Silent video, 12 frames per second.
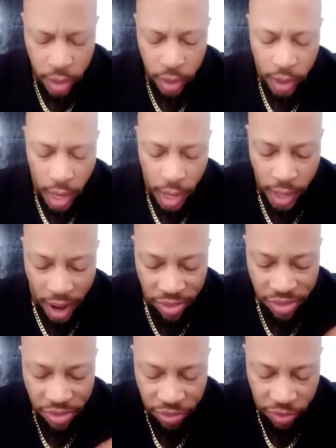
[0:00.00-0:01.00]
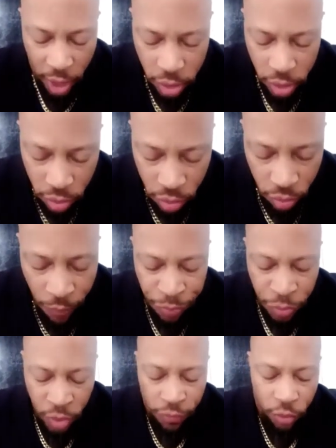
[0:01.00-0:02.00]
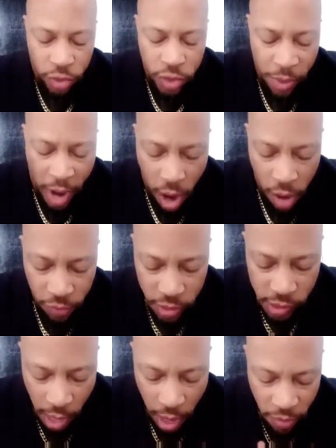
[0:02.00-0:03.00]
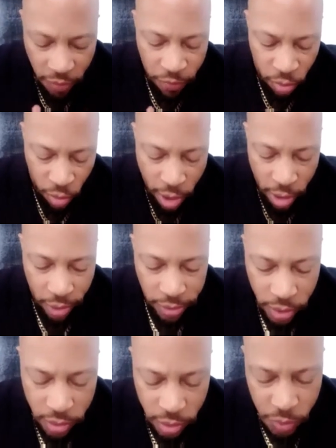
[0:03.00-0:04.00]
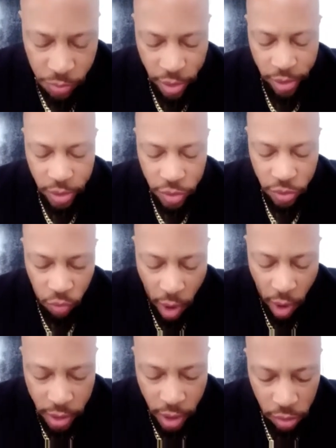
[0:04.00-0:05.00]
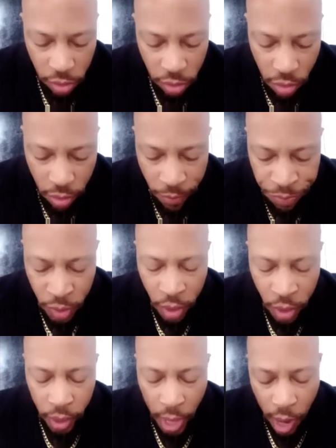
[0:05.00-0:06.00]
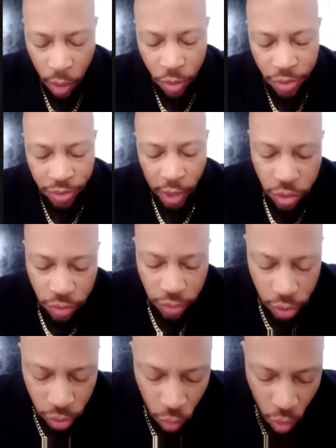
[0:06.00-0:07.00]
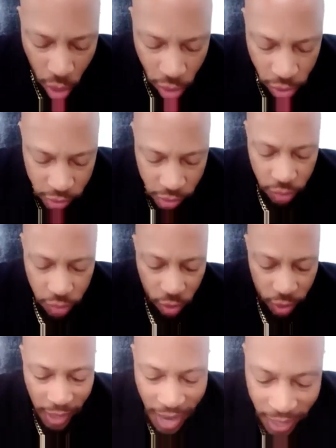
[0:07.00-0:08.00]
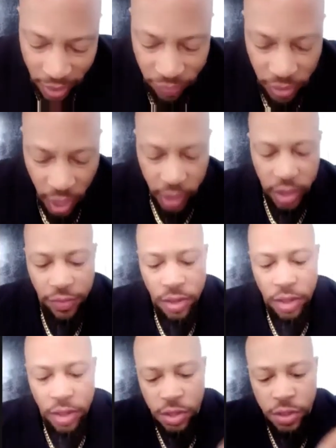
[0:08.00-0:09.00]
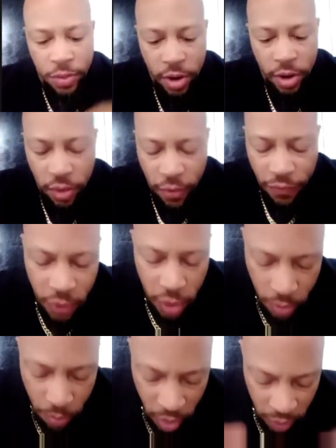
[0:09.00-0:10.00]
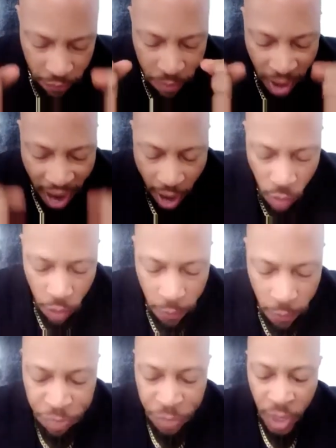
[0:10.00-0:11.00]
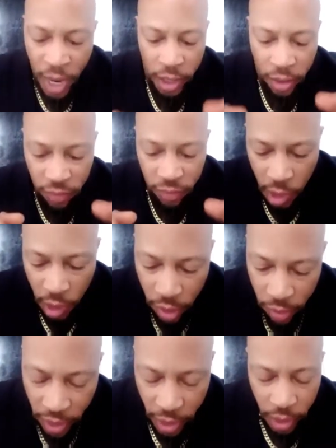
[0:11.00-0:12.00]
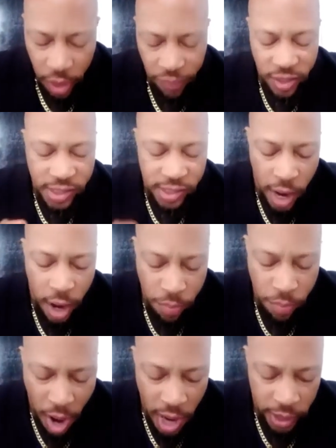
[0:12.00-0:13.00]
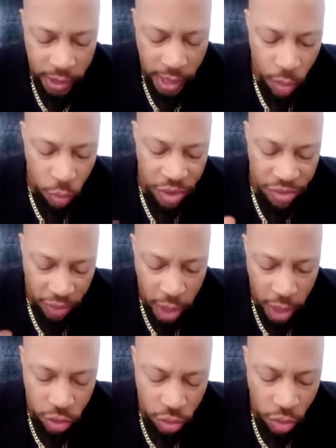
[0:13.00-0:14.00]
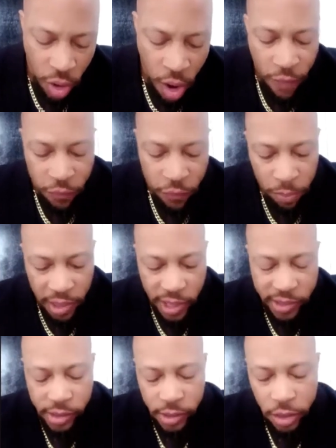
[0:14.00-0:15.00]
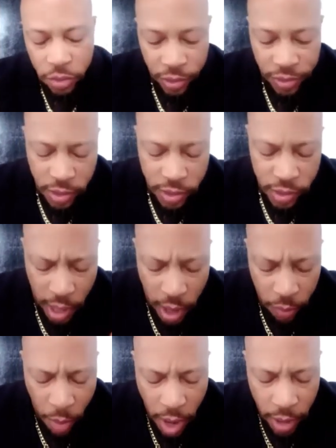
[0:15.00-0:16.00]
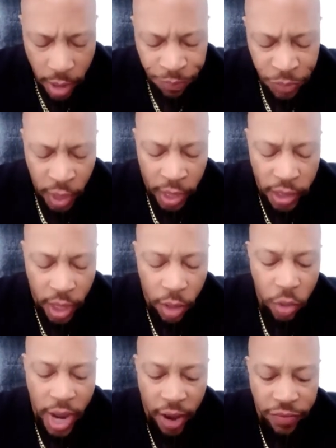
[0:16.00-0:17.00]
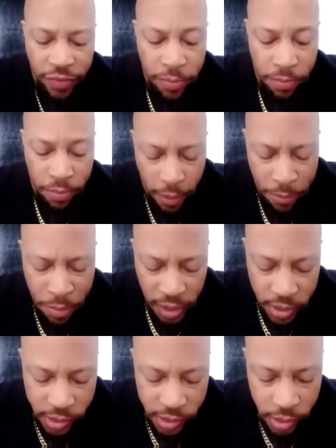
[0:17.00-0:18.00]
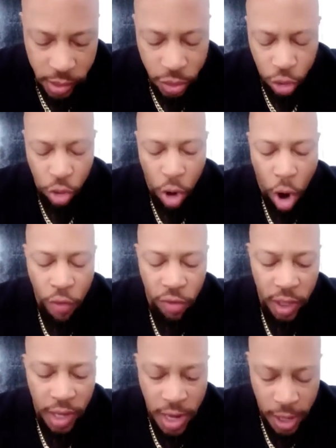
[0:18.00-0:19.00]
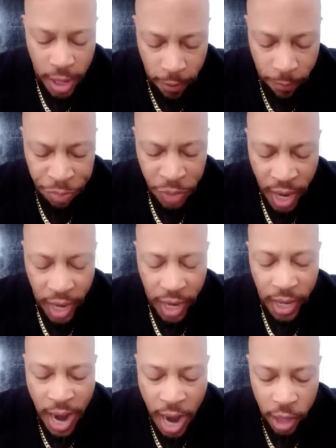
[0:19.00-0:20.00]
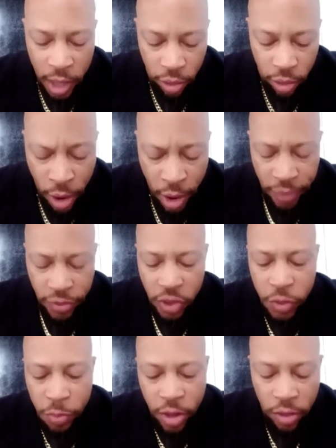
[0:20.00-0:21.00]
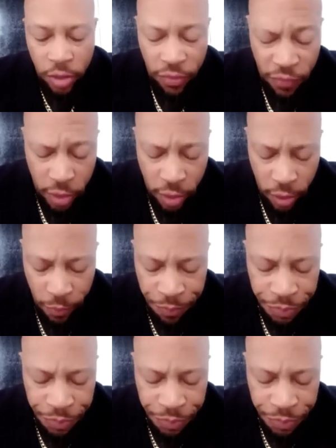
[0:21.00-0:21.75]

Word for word: God, I thank you for this powerful time of prayer and this experience right now, Lord. God, we thank you that your word says, For God hath not given us a spirit of fear, but of power and of love and of a sound mind. God, we thank you for blessing us with this sound mind and that we have the ability to overcome and conquer the spirit of fear,